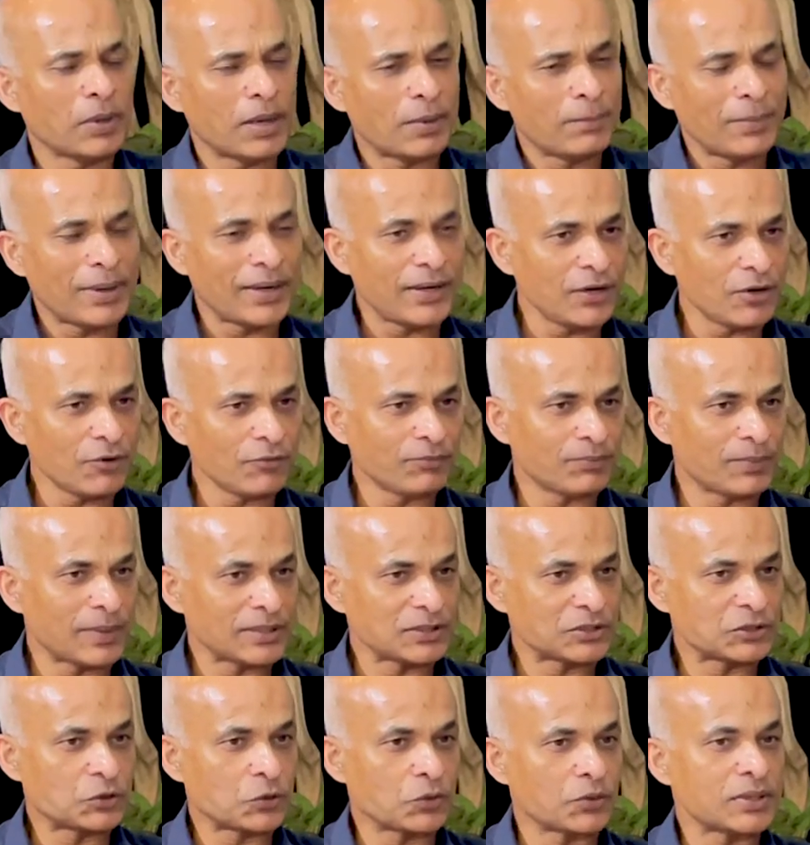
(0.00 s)
many of
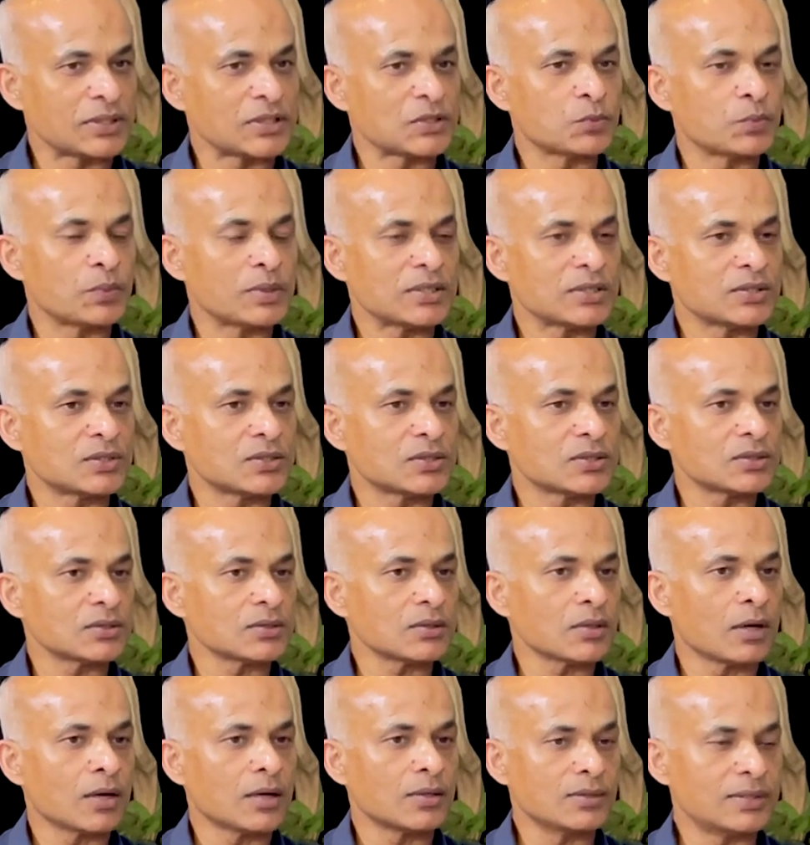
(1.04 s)
my stories
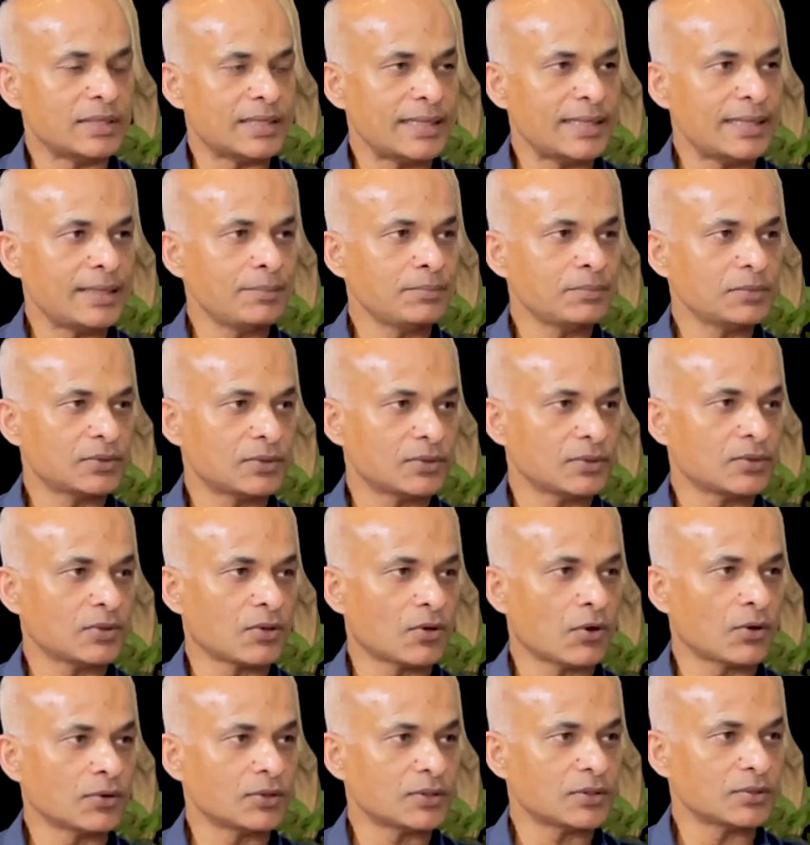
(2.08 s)
which are deemed
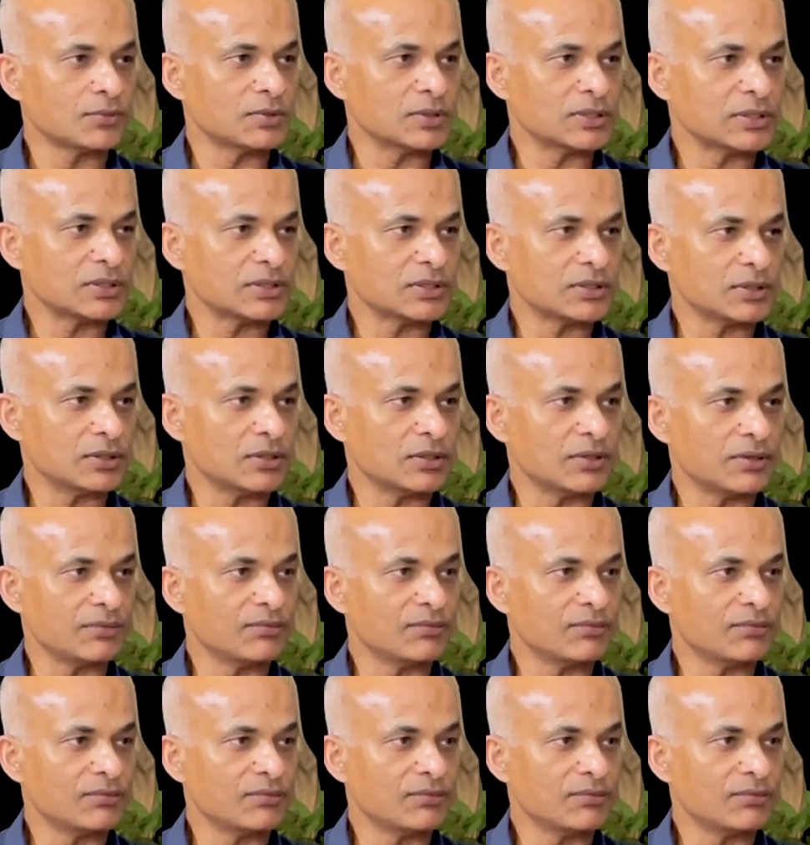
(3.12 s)
controversial,